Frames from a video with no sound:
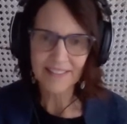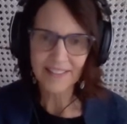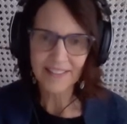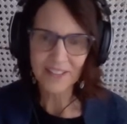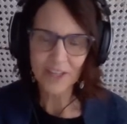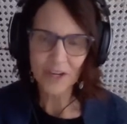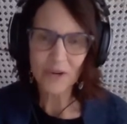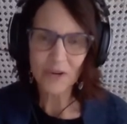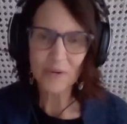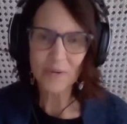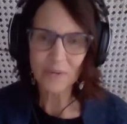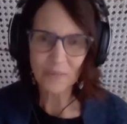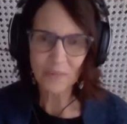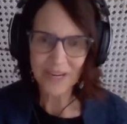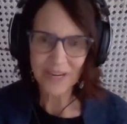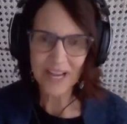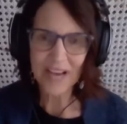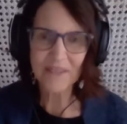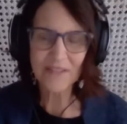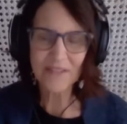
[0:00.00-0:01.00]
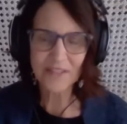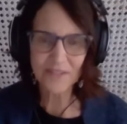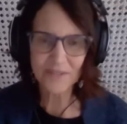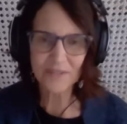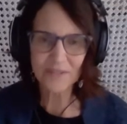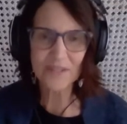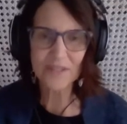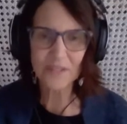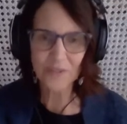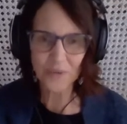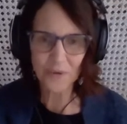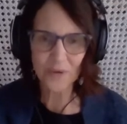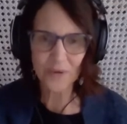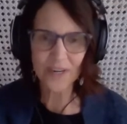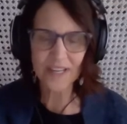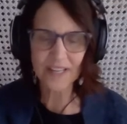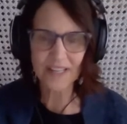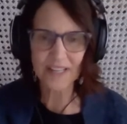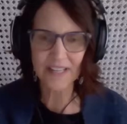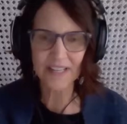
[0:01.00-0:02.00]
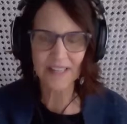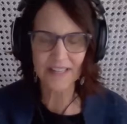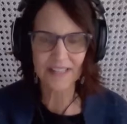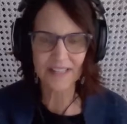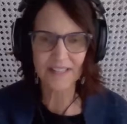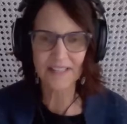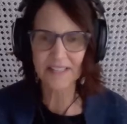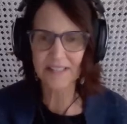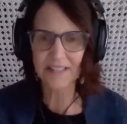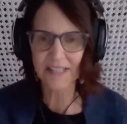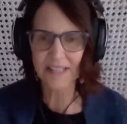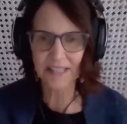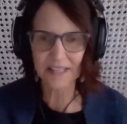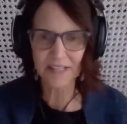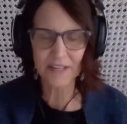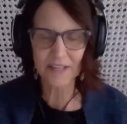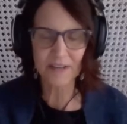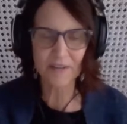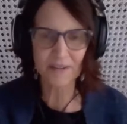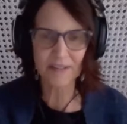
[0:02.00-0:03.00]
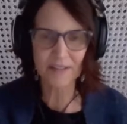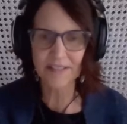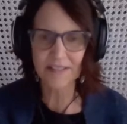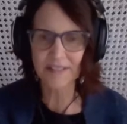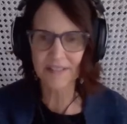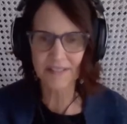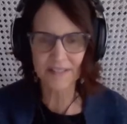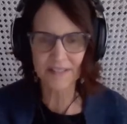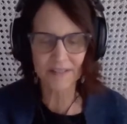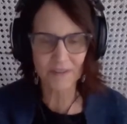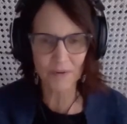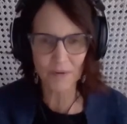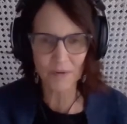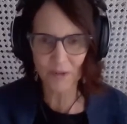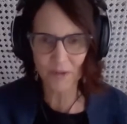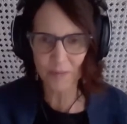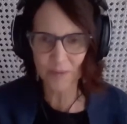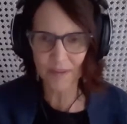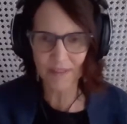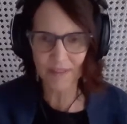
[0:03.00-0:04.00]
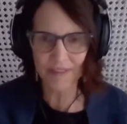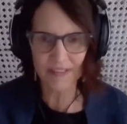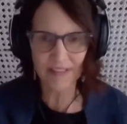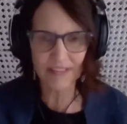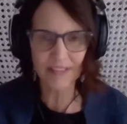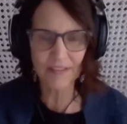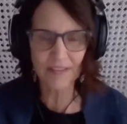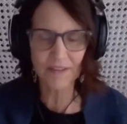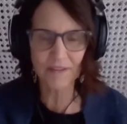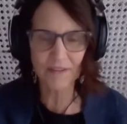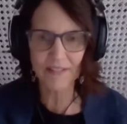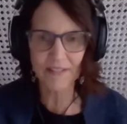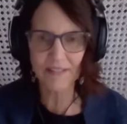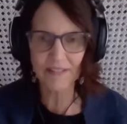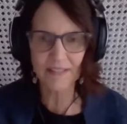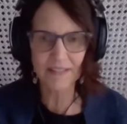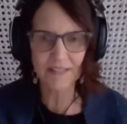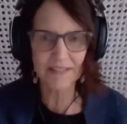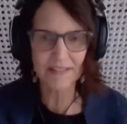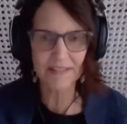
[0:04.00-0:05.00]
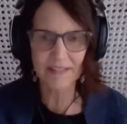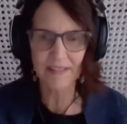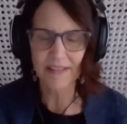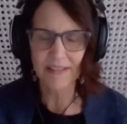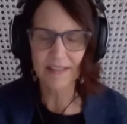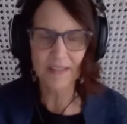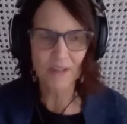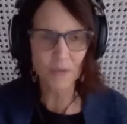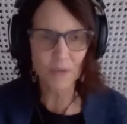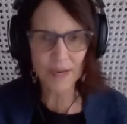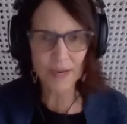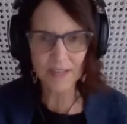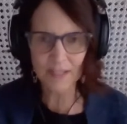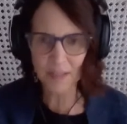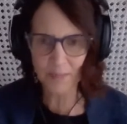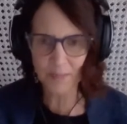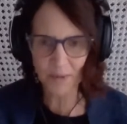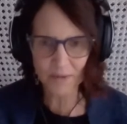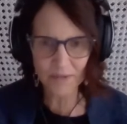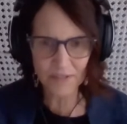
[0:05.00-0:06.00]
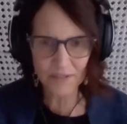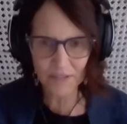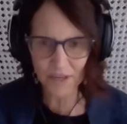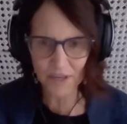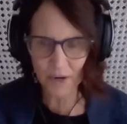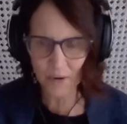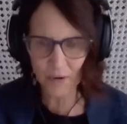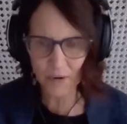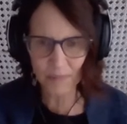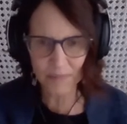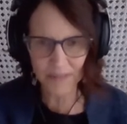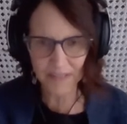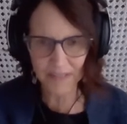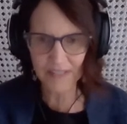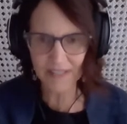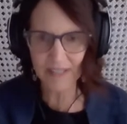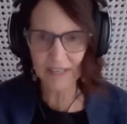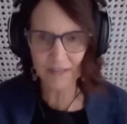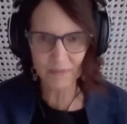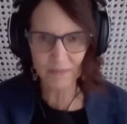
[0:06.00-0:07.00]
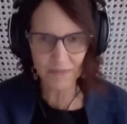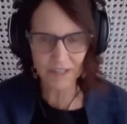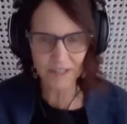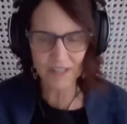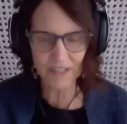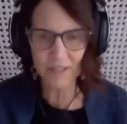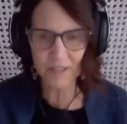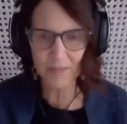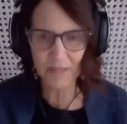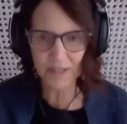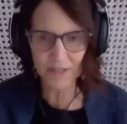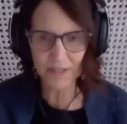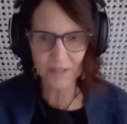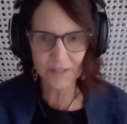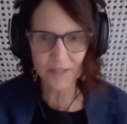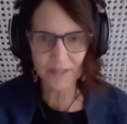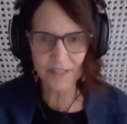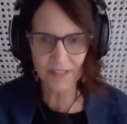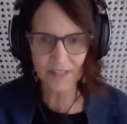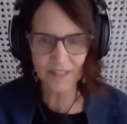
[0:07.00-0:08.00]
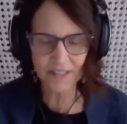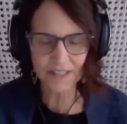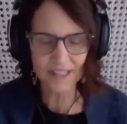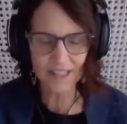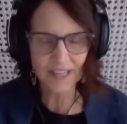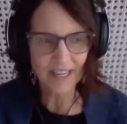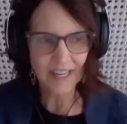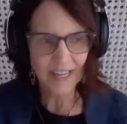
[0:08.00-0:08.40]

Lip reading: You know, we have a certain story that this is the end, or this is a horrible thing, or this is the way it's supposed to go or be, like we talked about earlier.